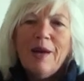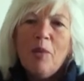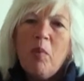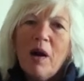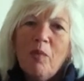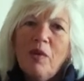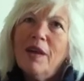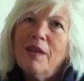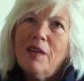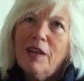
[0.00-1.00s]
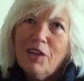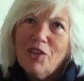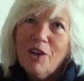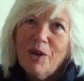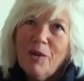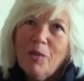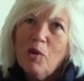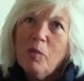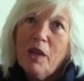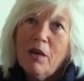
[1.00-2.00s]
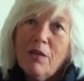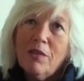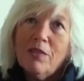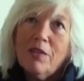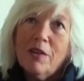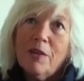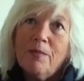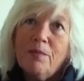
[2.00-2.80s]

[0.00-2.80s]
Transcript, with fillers: But without the ligature, it would have been hard to